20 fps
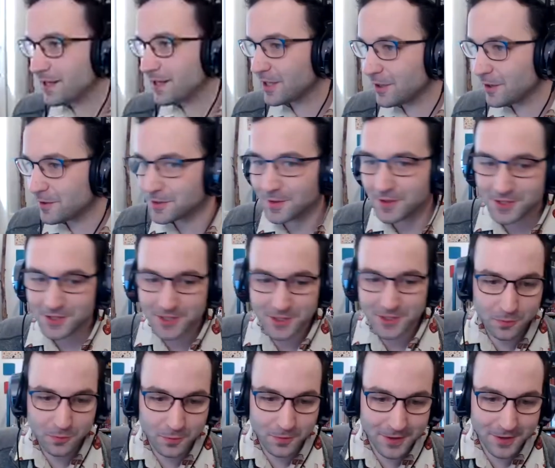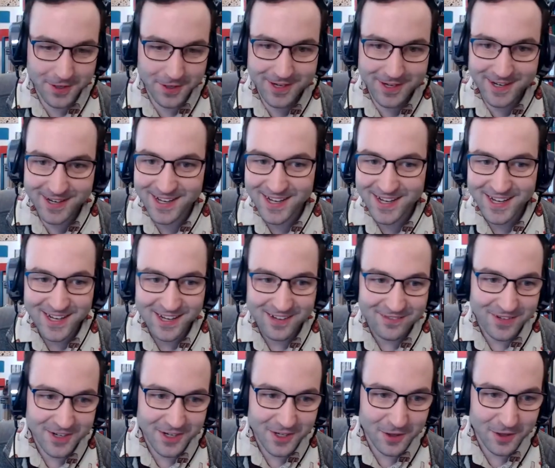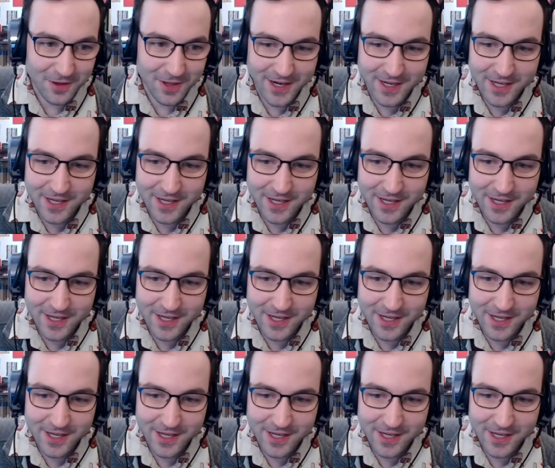close with just one video that I